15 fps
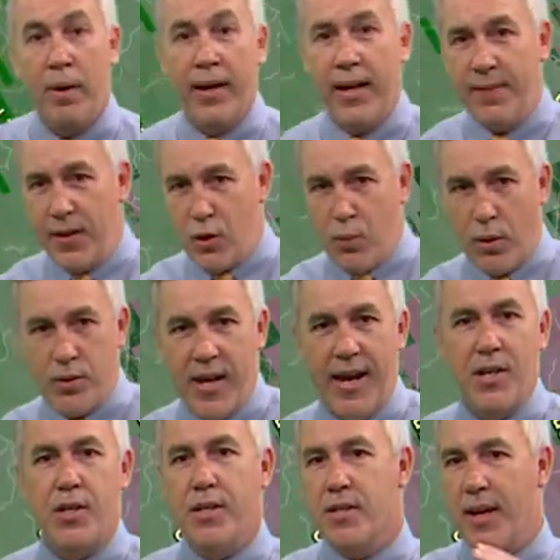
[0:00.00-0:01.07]
again, these
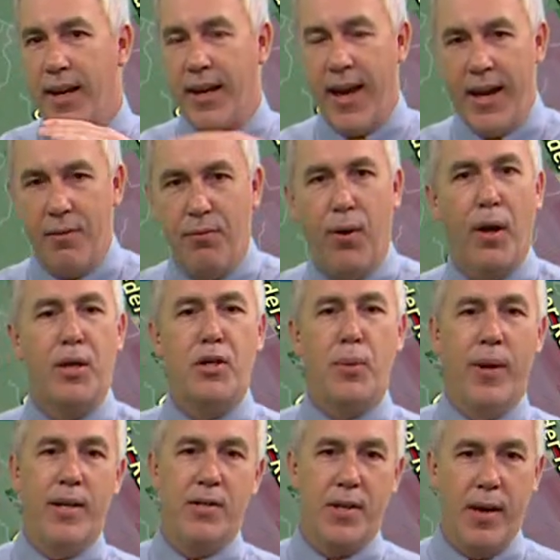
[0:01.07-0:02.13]
rotations can kind of
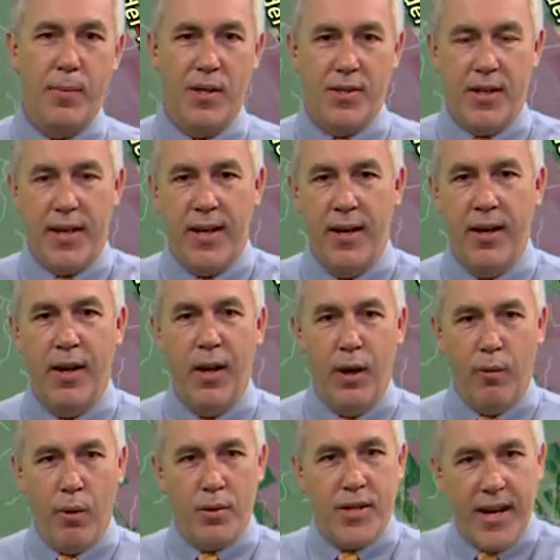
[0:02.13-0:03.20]
fluctuate some as the
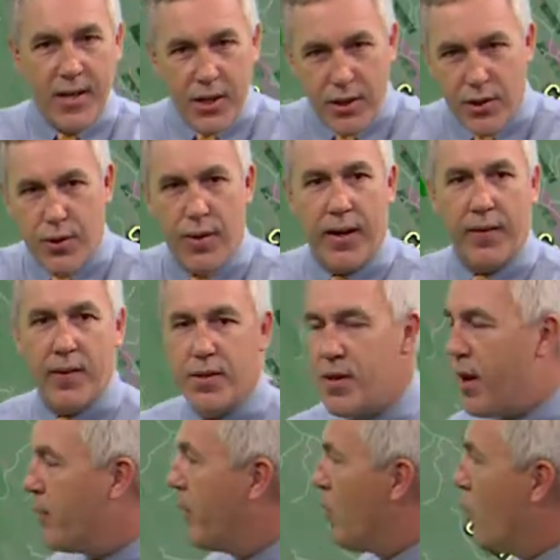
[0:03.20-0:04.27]
rotation strengthens
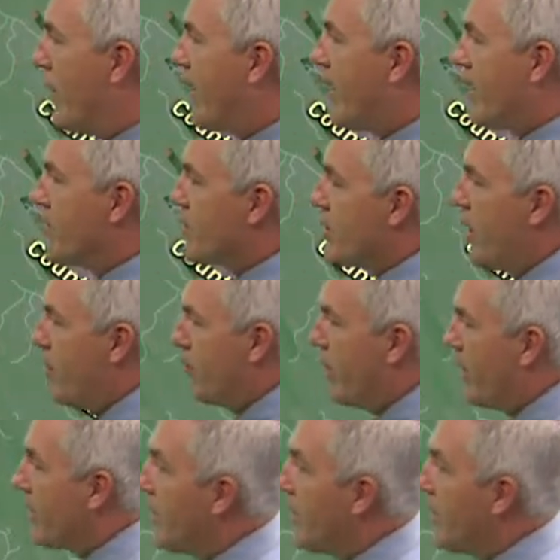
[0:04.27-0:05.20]
up and weakens some. But